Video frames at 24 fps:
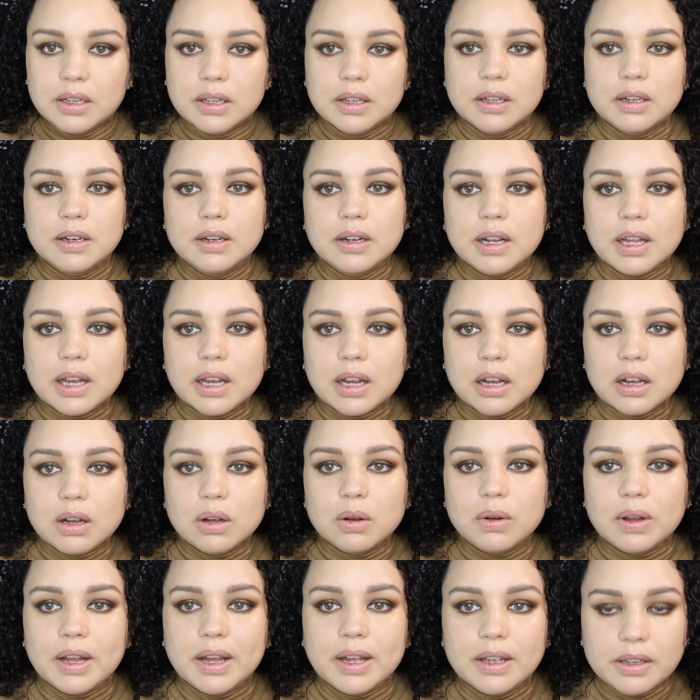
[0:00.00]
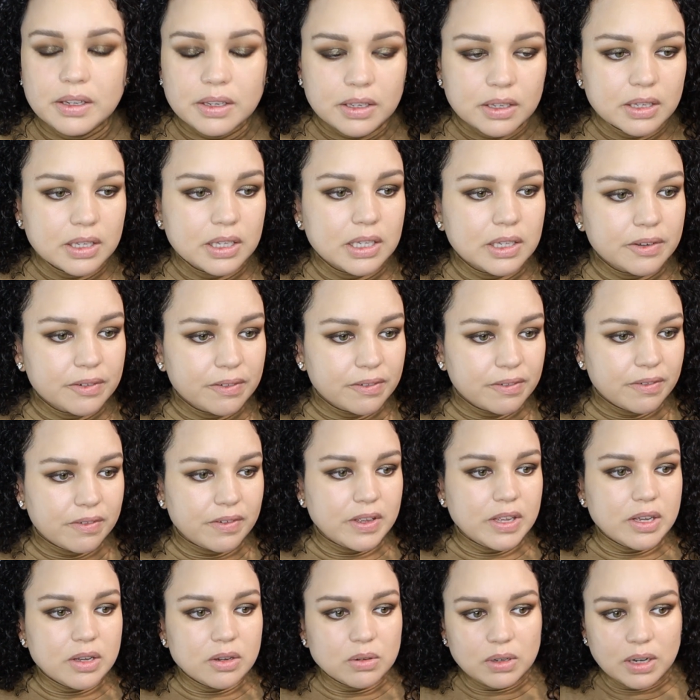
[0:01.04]
Now I
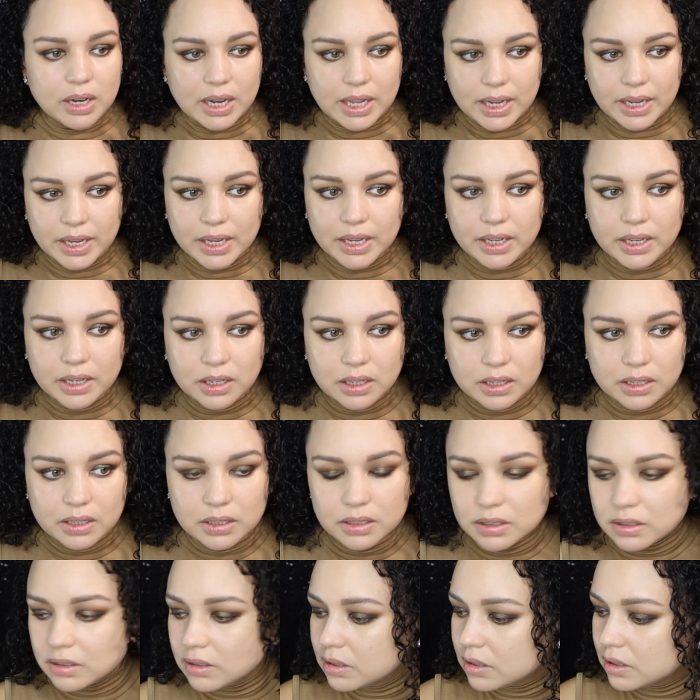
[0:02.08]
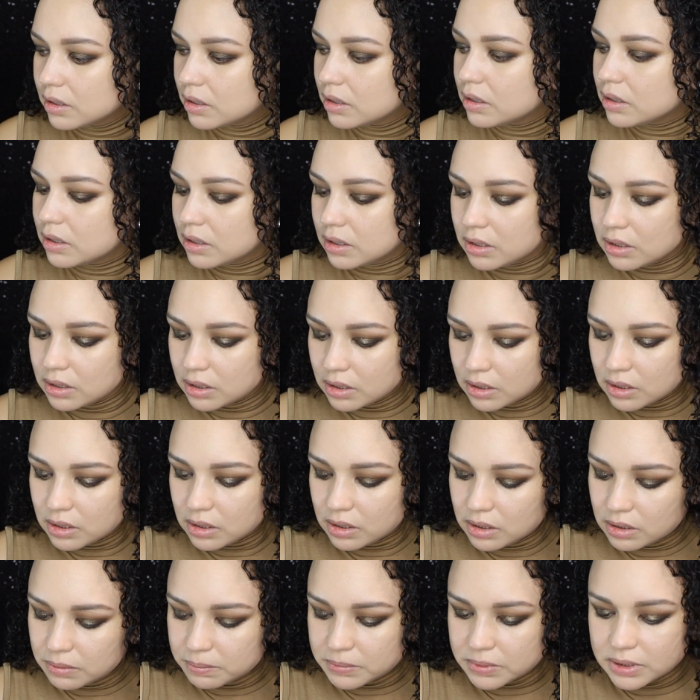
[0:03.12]
feel like
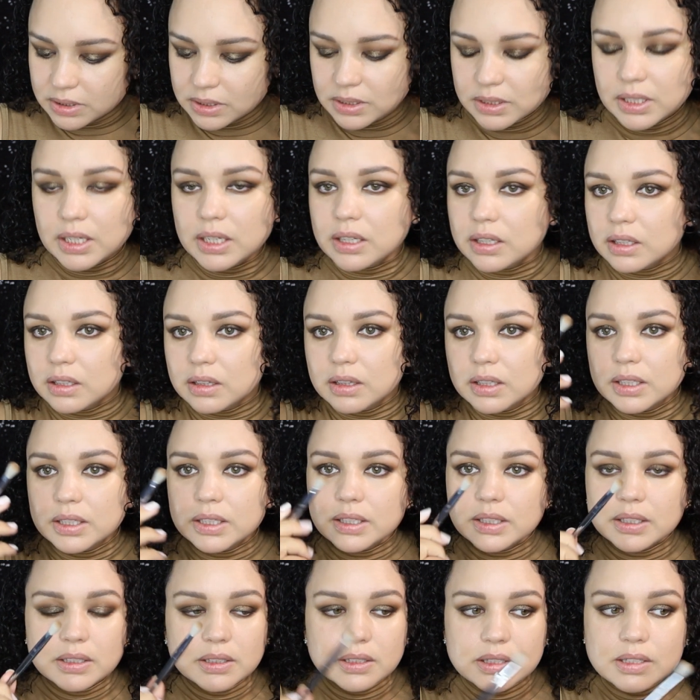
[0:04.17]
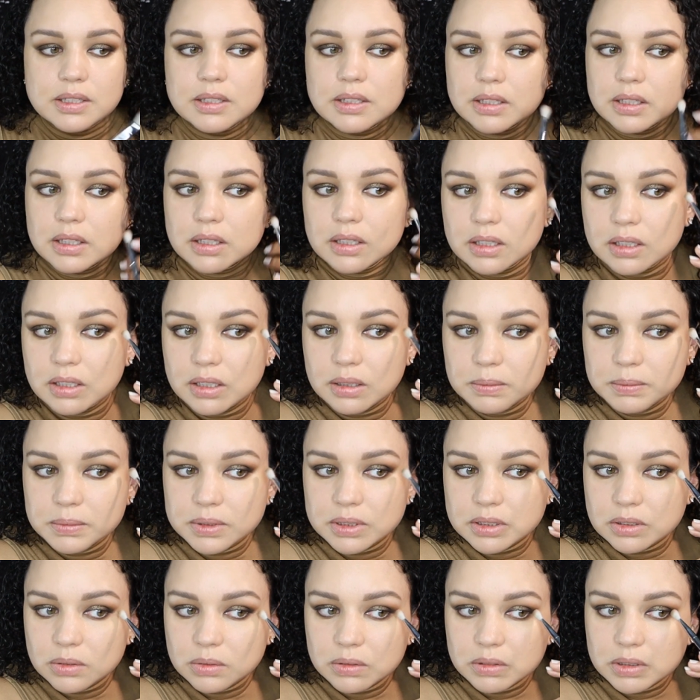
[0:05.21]
just taking this and I'm
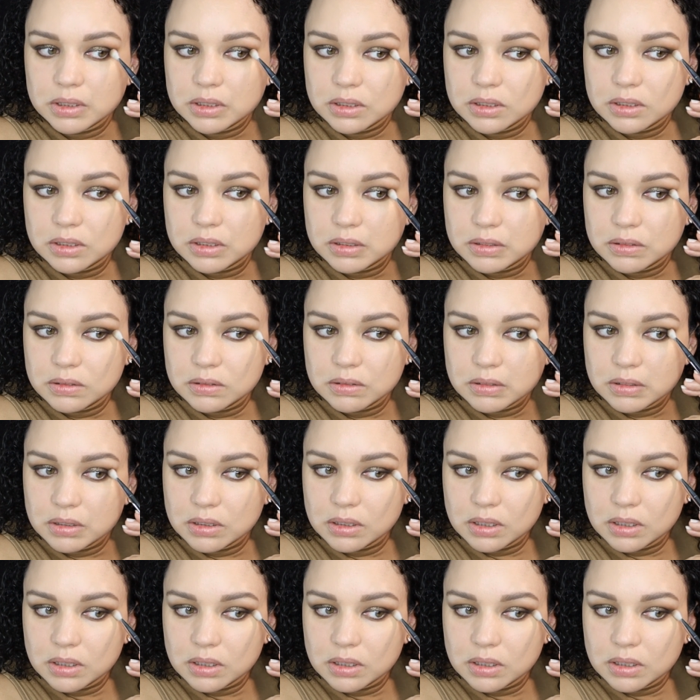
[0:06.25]
just going to